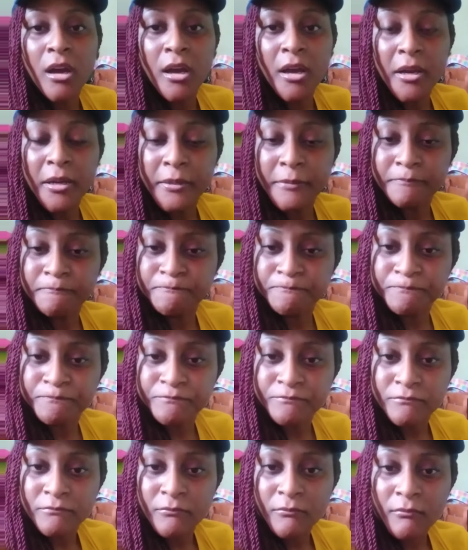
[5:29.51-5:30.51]

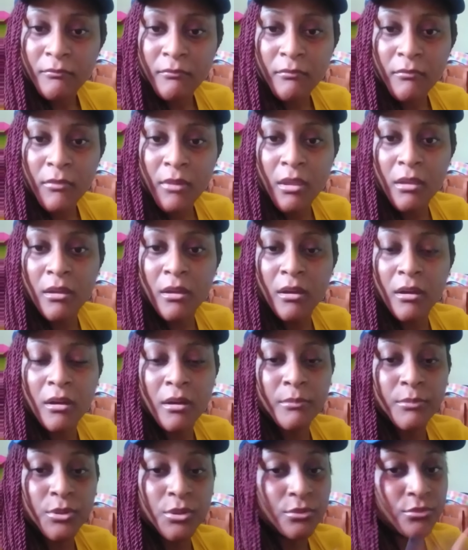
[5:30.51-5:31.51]

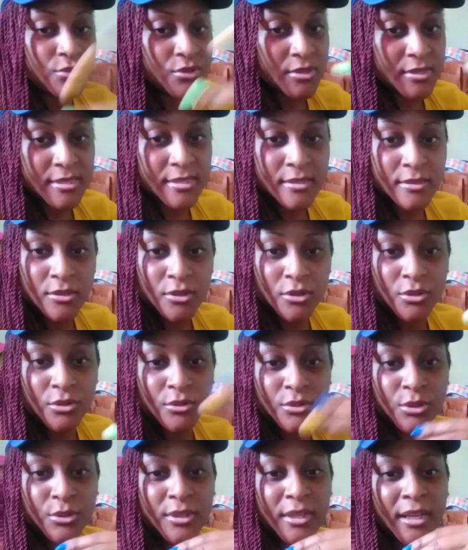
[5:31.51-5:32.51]
You just, you
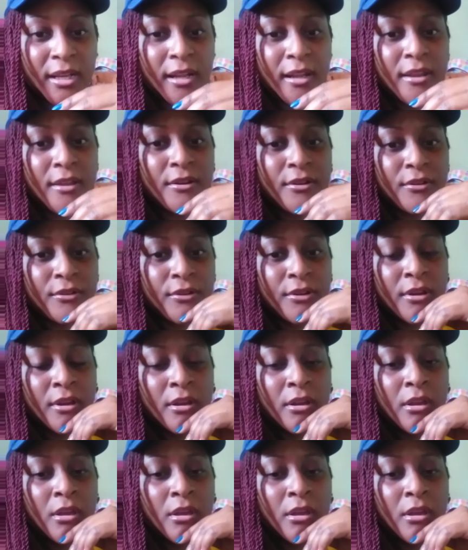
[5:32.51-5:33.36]
know, you declare